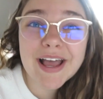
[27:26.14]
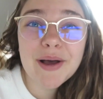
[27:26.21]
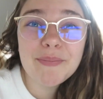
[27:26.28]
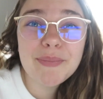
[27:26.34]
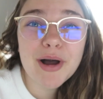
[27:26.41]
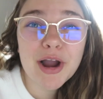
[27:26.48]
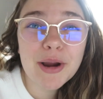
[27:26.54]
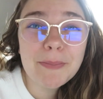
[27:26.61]
up
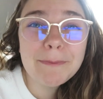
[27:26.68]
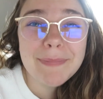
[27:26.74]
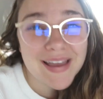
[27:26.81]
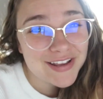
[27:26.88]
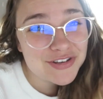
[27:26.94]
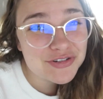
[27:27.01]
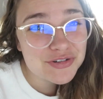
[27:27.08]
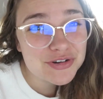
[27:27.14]
our
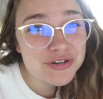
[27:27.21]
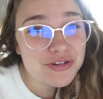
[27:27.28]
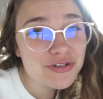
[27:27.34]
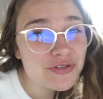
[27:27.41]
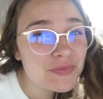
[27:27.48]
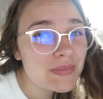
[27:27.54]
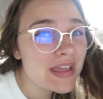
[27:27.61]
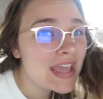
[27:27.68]

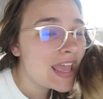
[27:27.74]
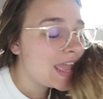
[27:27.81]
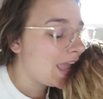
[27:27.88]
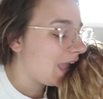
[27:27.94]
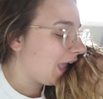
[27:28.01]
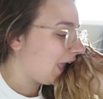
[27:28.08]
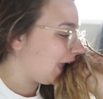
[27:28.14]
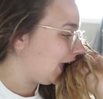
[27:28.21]
bedroom
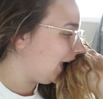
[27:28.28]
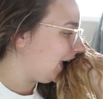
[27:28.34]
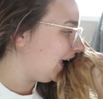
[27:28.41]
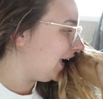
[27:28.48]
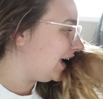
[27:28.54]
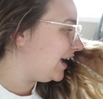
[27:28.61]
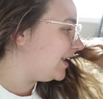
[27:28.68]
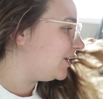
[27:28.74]

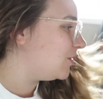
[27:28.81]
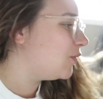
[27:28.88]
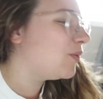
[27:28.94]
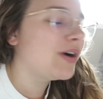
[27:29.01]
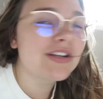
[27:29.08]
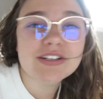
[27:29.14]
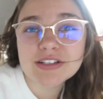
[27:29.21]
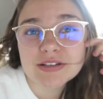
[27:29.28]
and
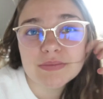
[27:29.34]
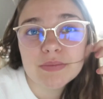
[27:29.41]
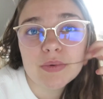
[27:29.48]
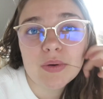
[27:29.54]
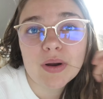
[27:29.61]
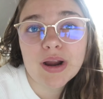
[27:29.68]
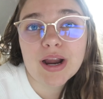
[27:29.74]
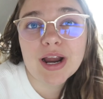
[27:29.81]
watch some
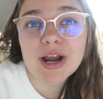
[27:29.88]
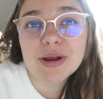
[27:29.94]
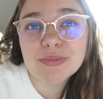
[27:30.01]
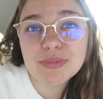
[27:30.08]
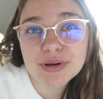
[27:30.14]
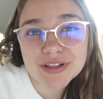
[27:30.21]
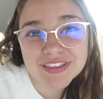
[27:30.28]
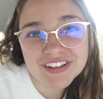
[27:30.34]
more
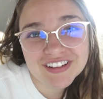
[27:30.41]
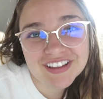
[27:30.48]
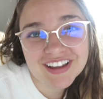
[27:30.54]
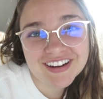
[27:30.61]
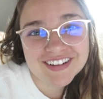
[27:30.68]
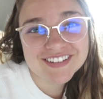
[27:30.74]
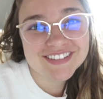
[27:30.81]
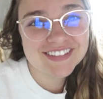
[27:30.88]
Pretty Little
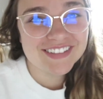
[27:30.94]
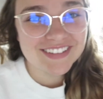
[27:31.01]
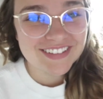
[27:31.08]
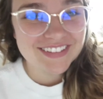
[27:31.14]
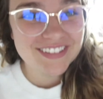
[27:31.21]
Liars.